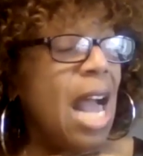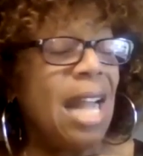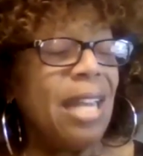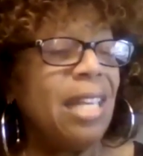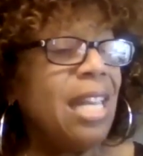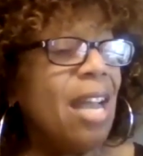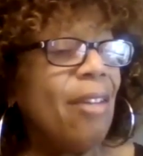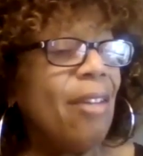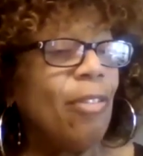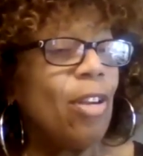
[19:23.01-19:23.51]
I
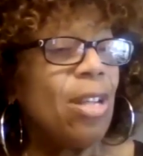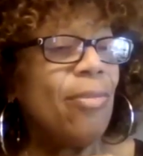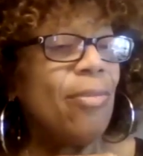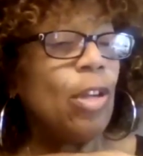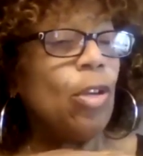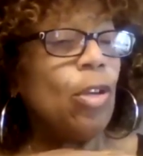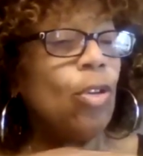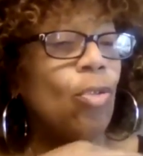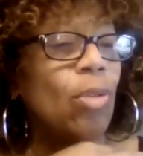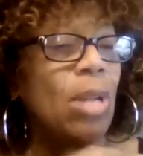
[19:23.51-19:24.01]
never
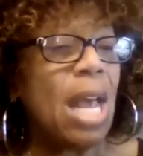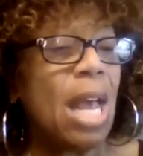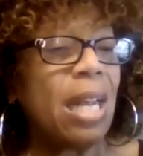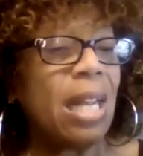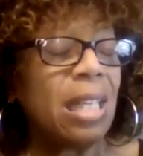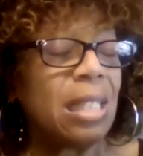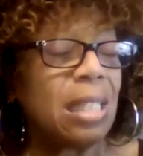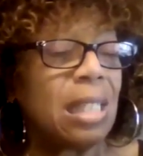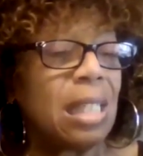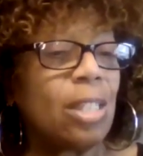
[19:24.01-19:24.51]
even knew that
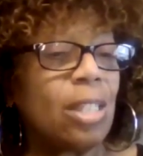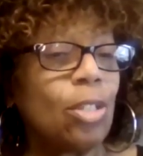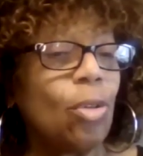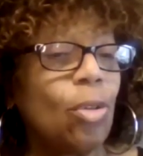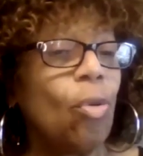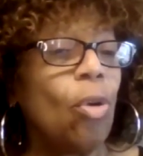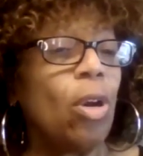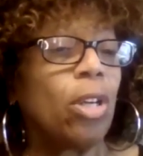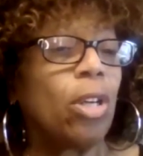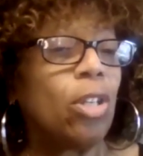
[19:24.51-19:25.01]
existed
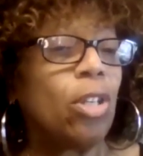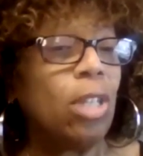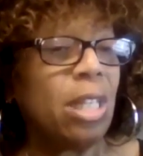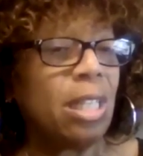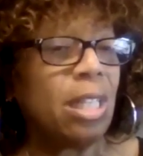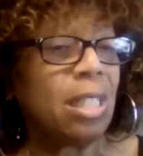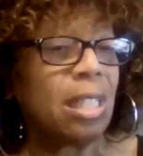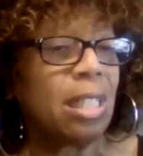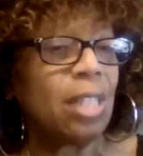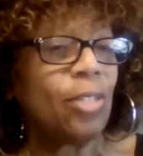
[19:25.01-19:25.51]
or could
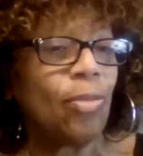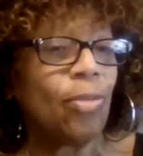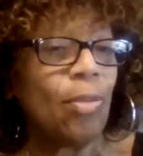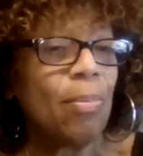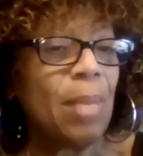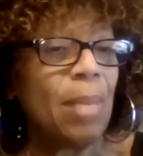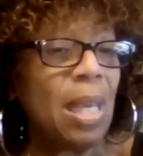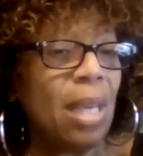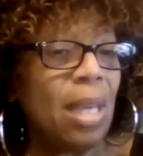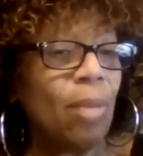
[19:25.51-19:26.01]
exist for
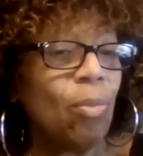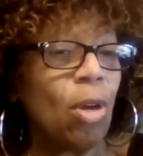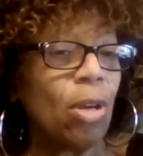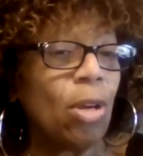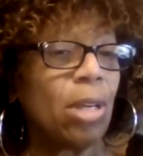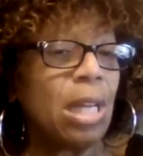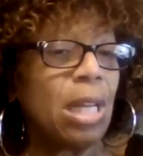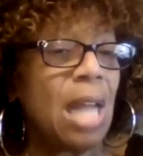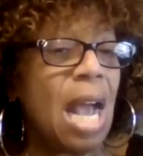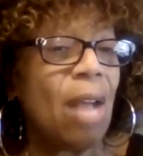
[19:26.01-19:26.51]
me
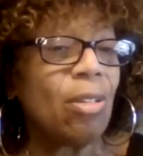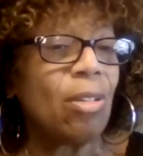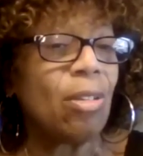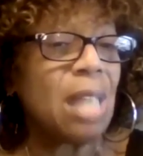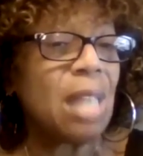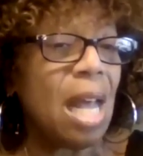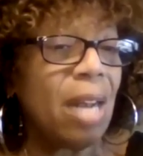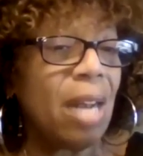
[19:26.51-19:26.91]
working outside